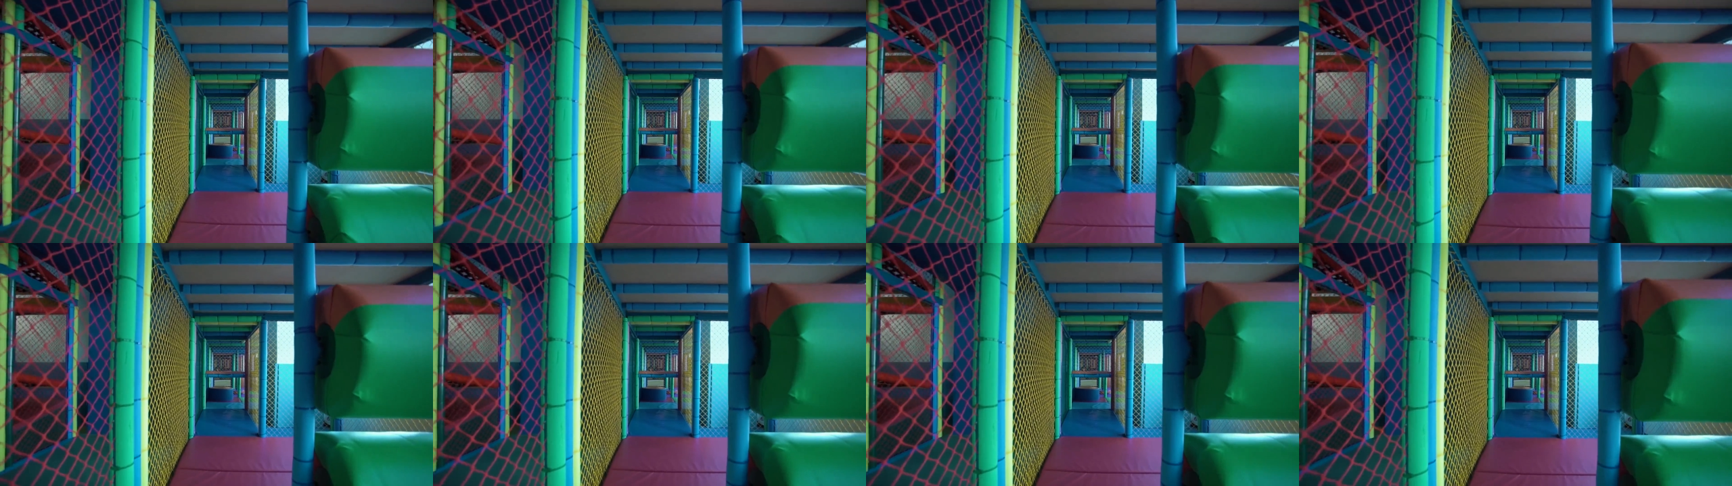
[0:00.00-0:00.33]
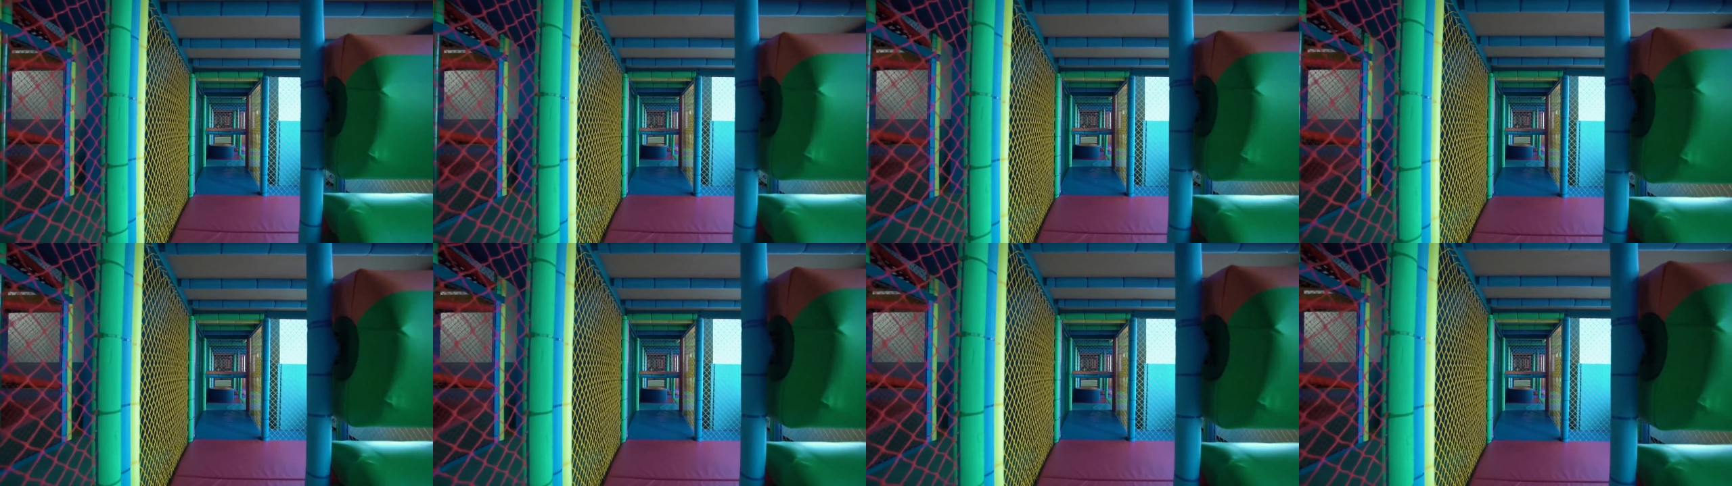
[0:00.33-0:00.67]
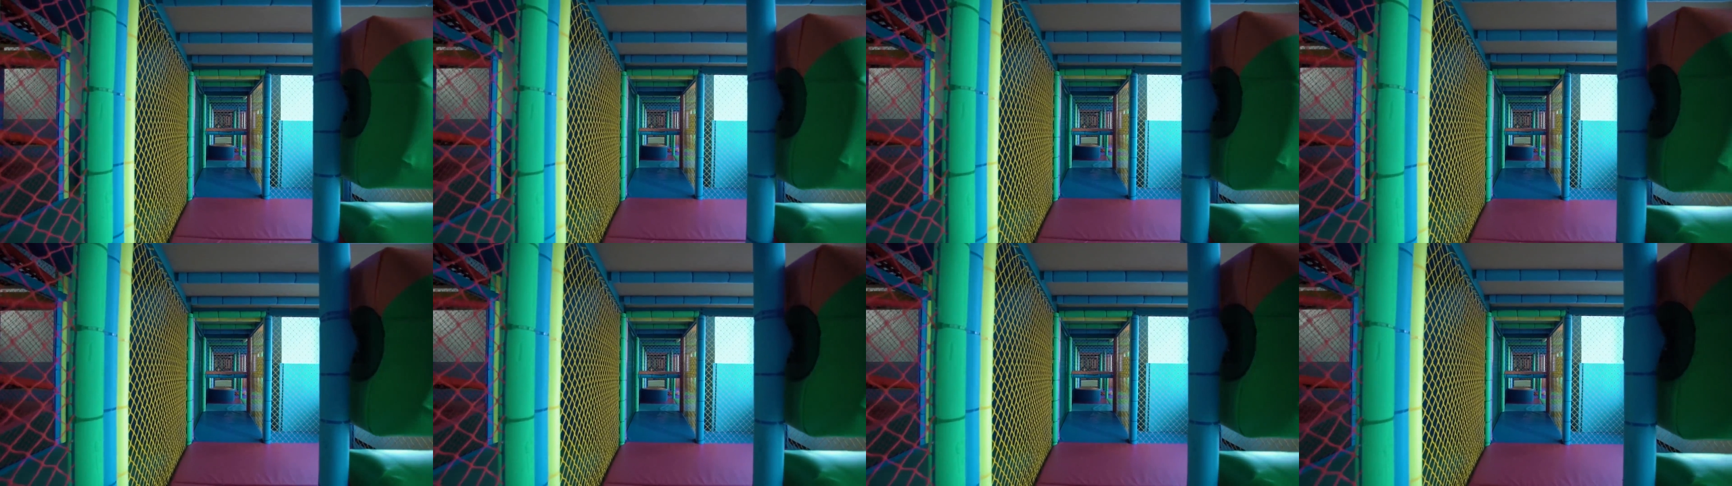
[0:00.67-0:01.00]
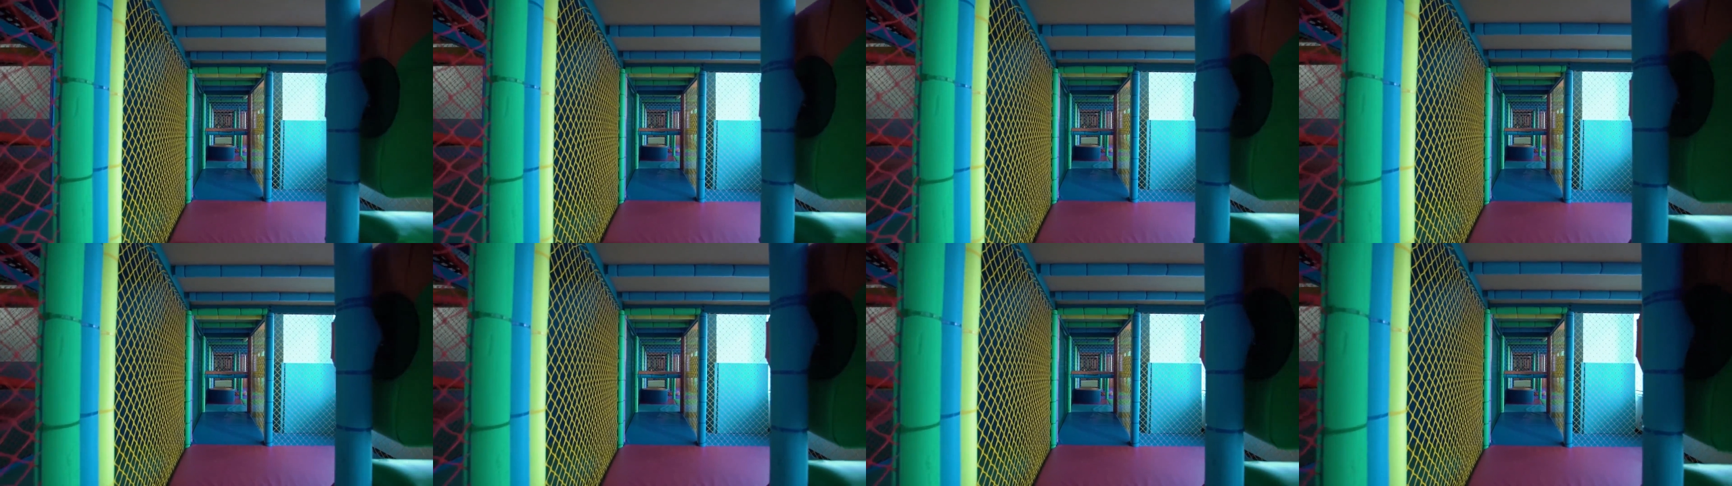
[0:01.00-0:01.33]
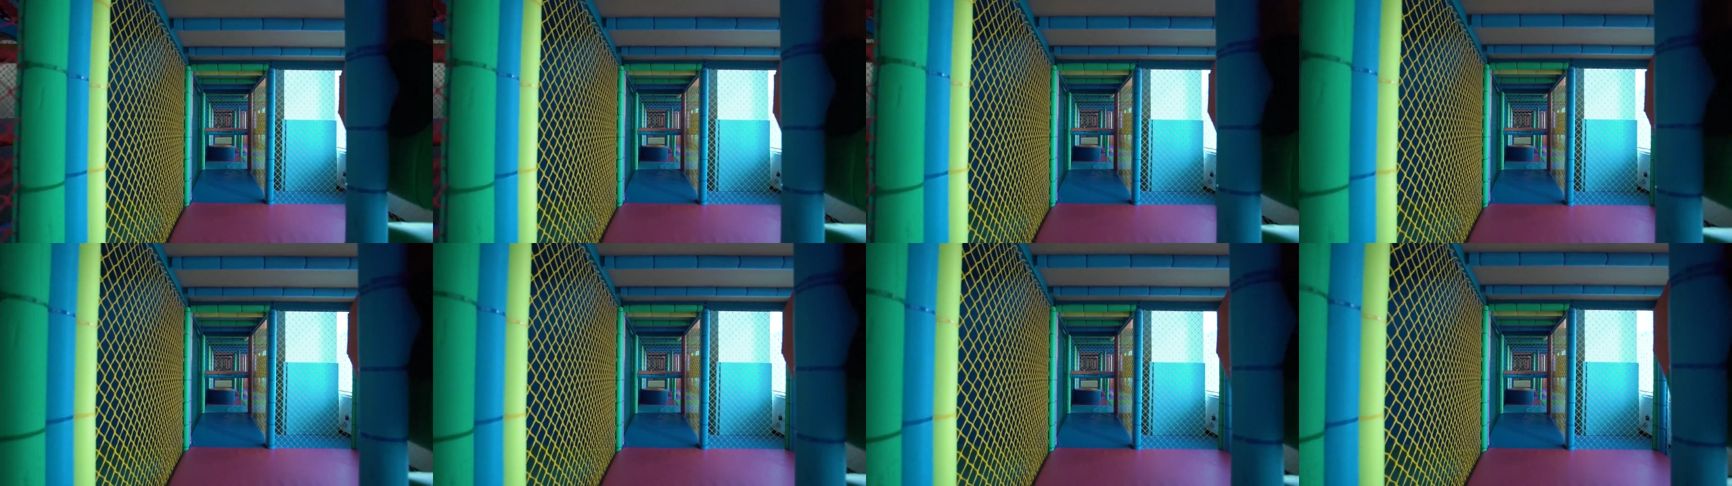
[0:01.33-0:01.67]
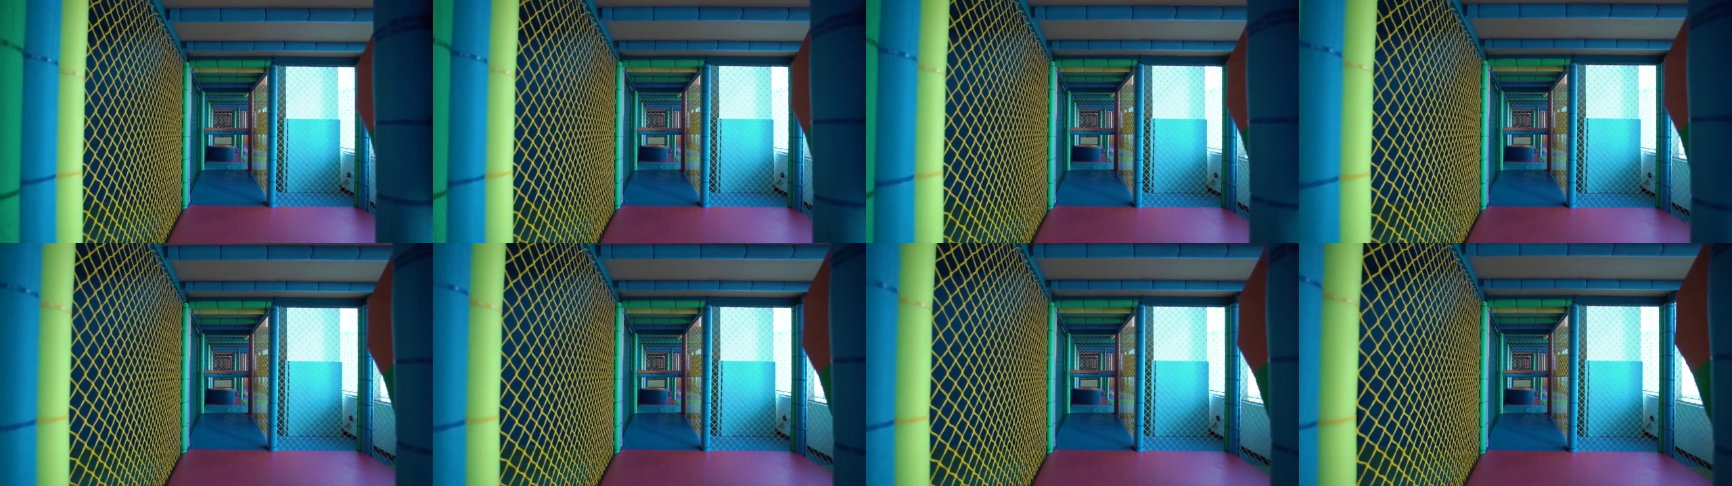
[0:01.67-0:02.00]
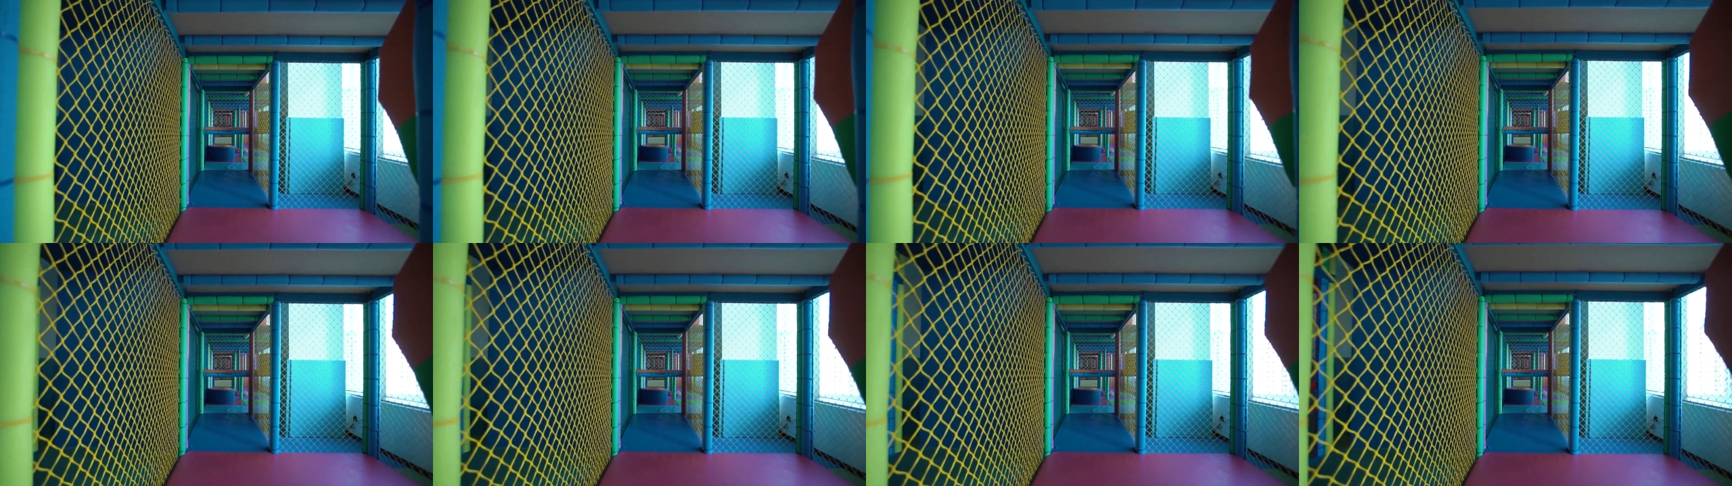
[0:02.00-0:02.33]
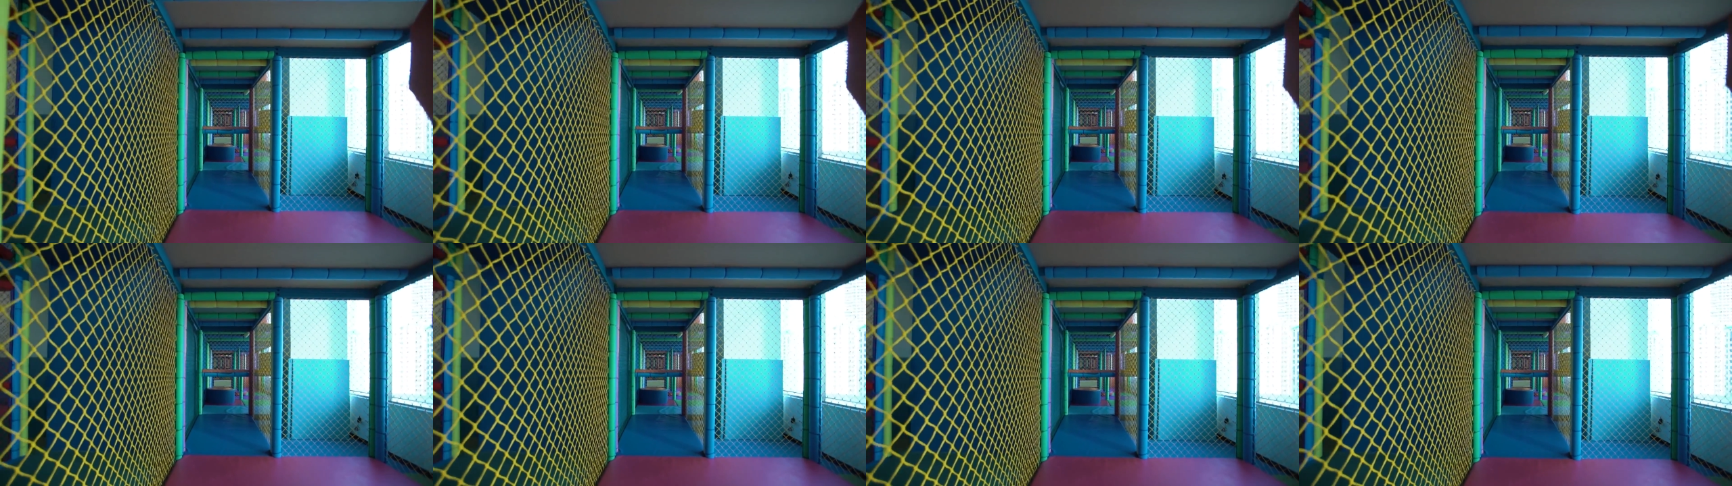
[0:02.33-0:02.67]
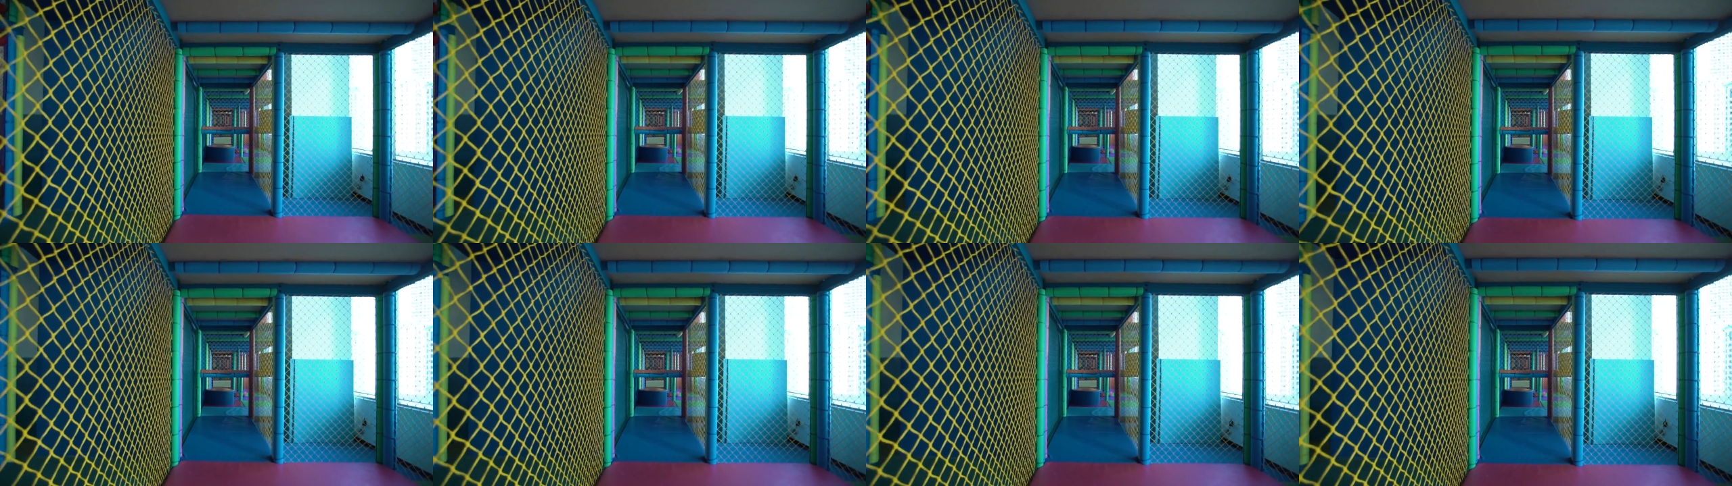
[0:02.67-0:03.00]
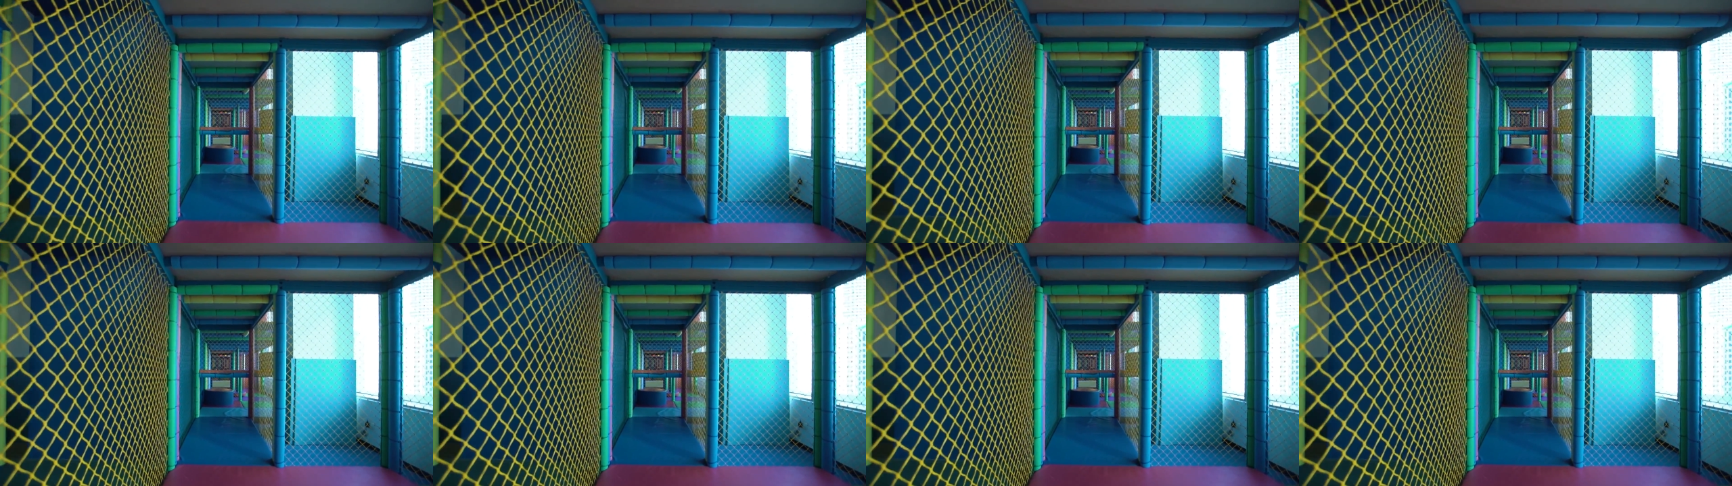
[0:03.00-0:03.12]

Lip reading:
(no speaker visible)